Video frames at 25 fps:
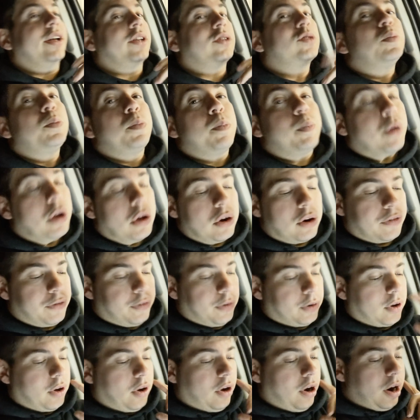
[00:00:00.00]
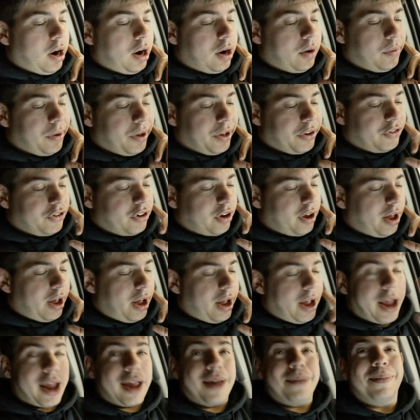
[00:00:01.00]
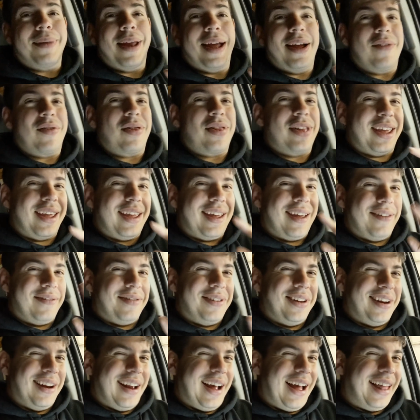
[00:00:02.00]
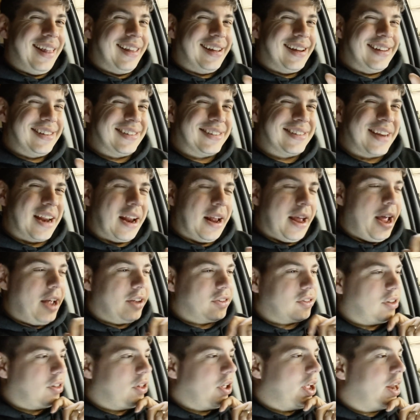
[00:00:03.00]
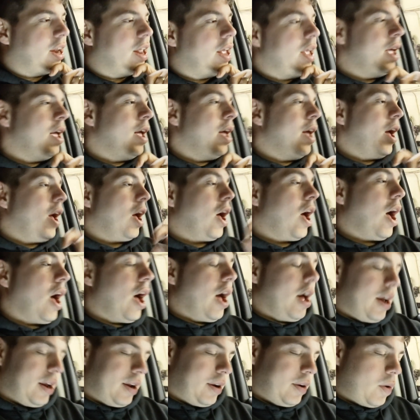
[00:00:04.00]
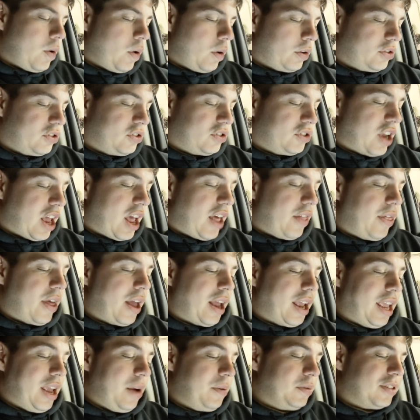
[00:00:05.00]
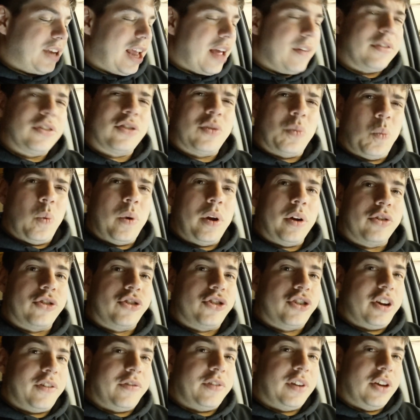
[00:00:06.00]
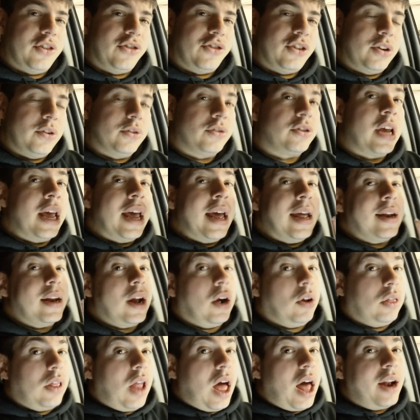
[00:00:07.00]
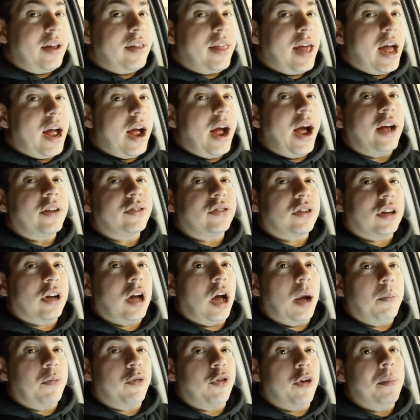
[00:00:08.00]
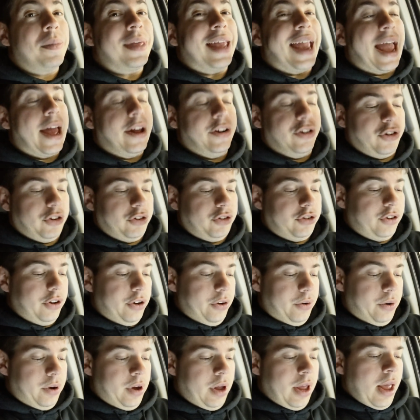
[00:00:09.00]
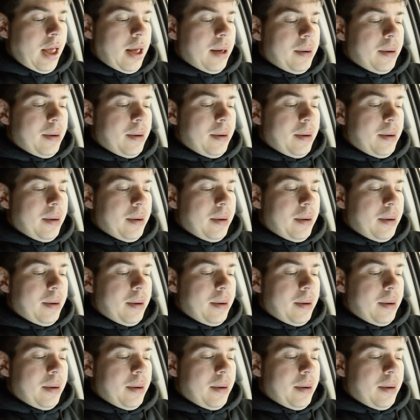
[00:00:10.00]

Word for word: this beautiful car, which I am now thinking of Denali instead of Escalade, uh, said that he was having some weird shift issues. Now a lot of that has to come from the engine tune